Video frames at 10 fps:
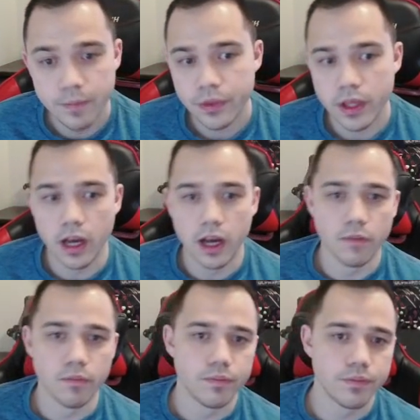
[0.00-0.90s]
I
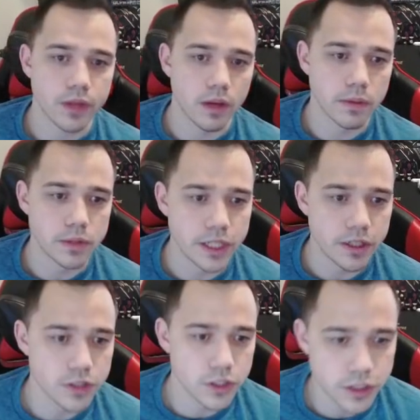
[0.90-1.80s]
remember saying
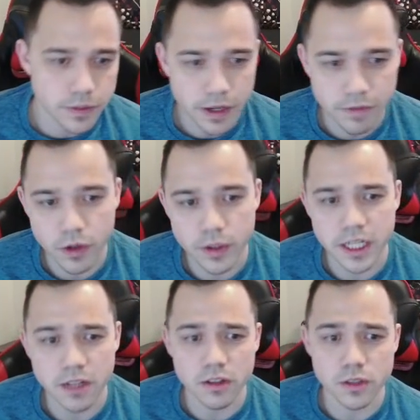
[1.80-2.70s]
on stream, I have no idea
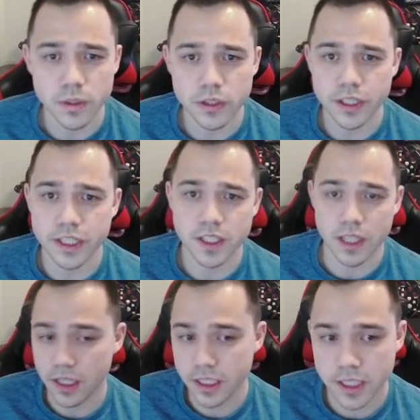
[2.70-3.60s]
how long this win streak is. It's at
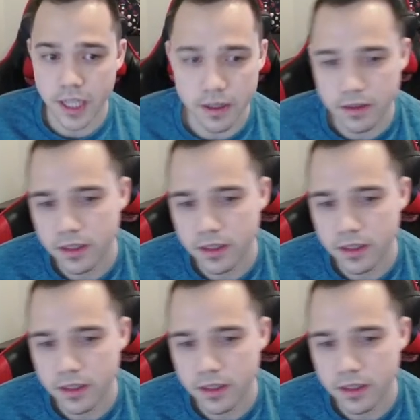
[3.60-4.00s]
least 10.